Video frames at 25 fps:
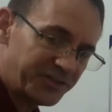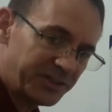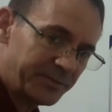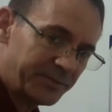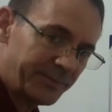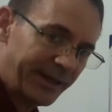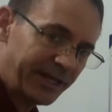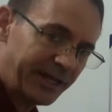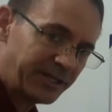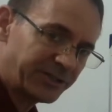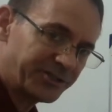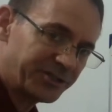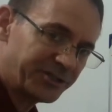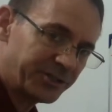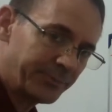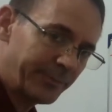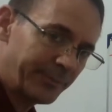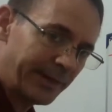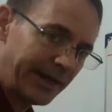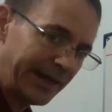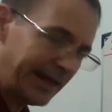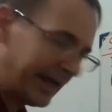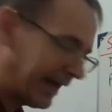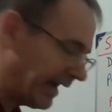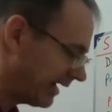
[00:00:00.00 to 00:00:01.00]
to make sure
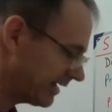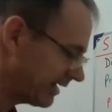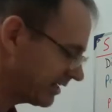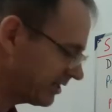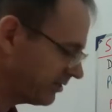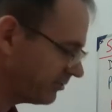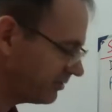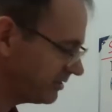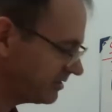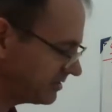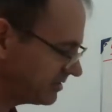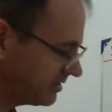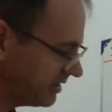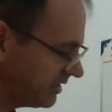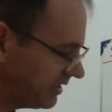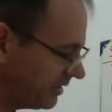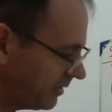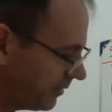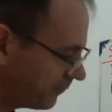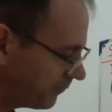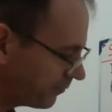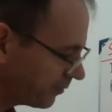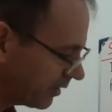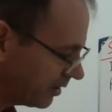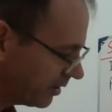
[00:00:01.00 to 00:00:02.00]
my accuracy.
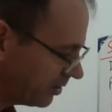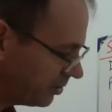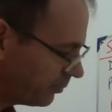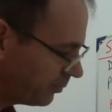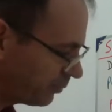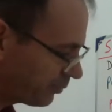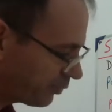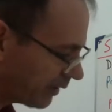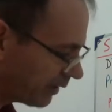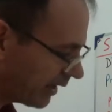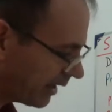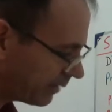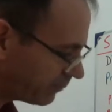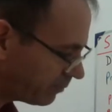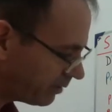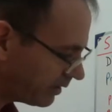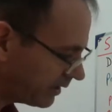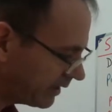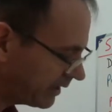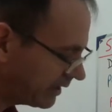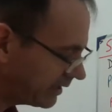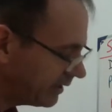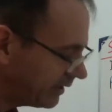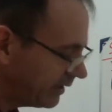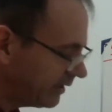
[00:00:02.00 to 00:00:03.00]
You
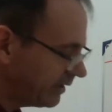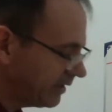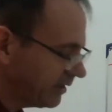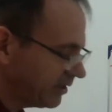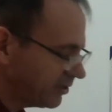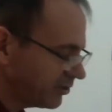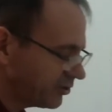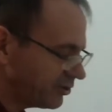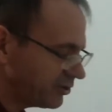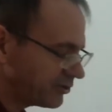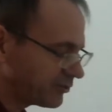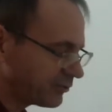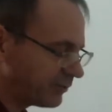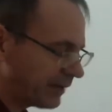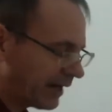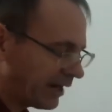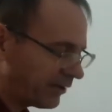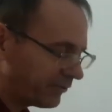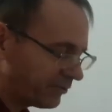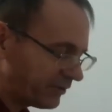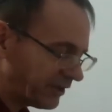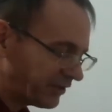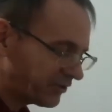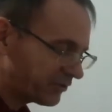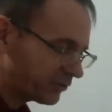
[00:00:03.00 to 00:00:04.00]
probably could
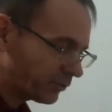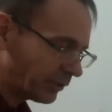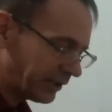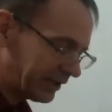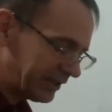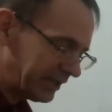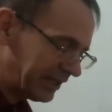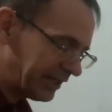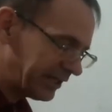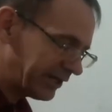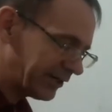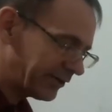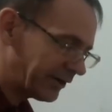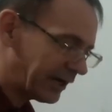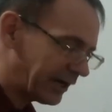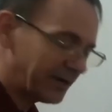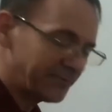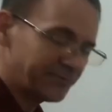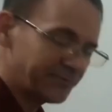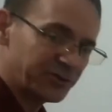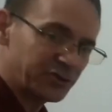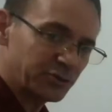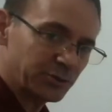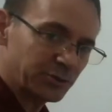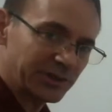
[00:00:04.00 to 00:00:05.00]
round this one here
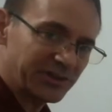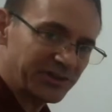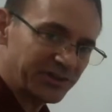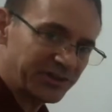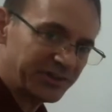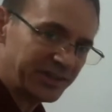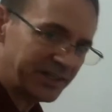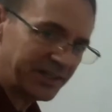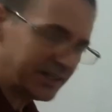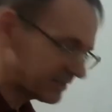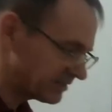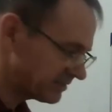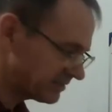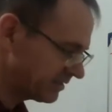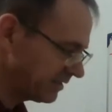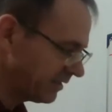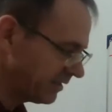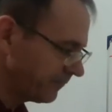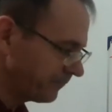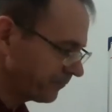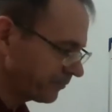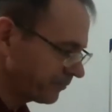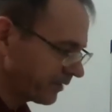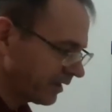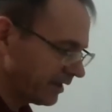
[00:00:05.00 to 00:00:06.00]
off to a 6.
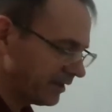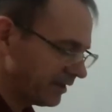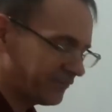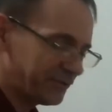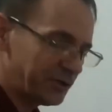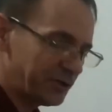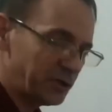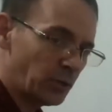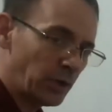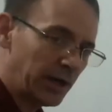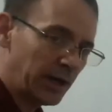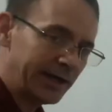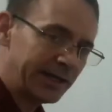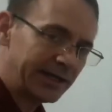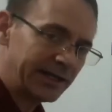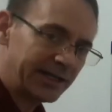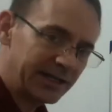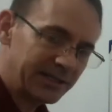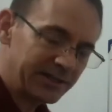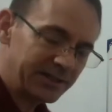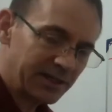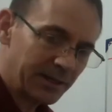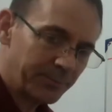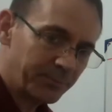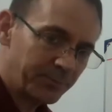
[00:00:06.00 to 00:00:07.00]
If you want to
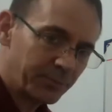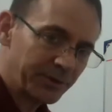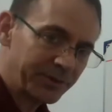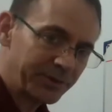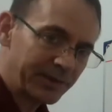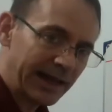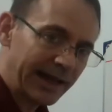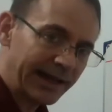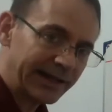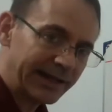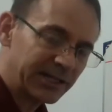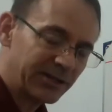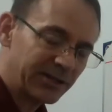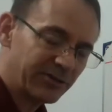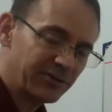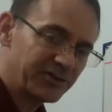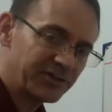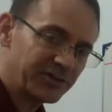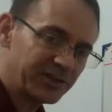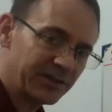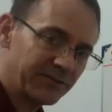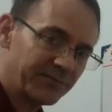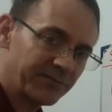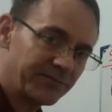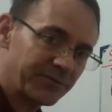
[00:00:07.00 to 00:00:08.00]
end up with
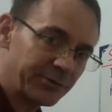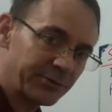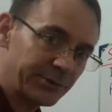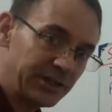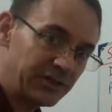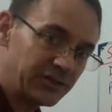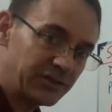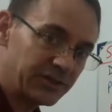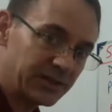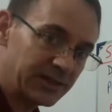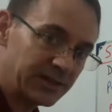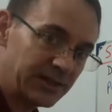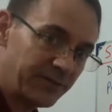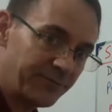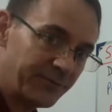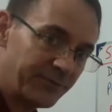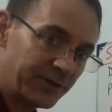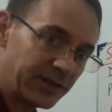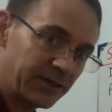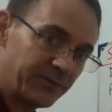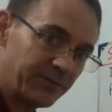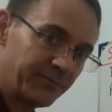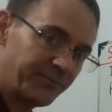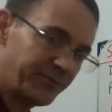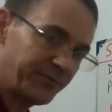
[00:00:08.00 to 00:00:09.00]
accuracy of 3
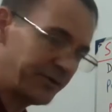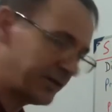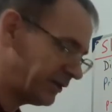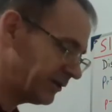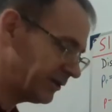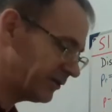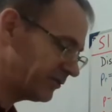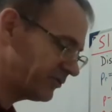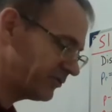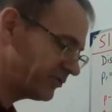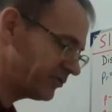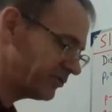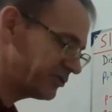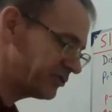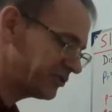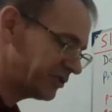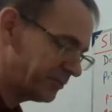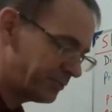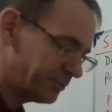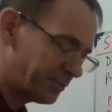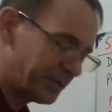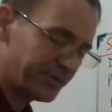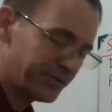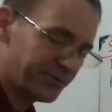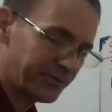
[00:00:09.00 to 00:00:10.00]
significant figures, you should
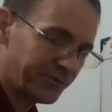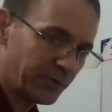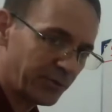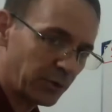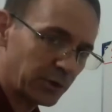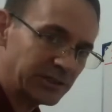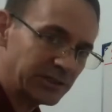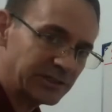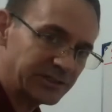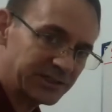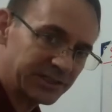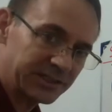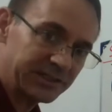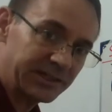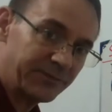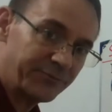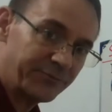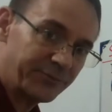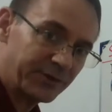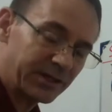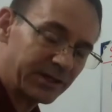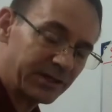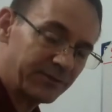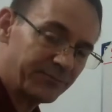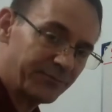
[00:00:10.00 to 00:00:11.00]
put 4
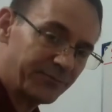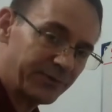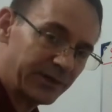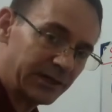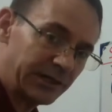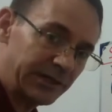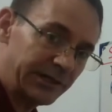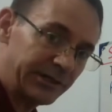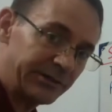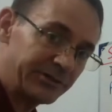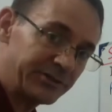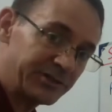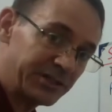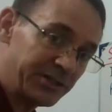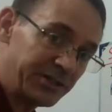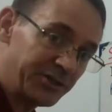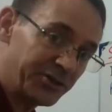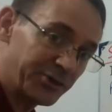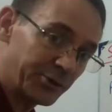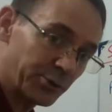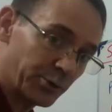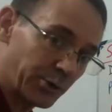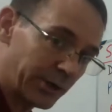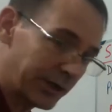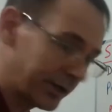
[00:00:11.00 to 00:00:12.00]
significant figures in
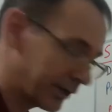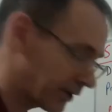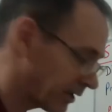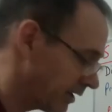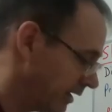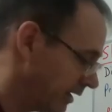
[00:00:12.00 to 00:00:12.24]
your work.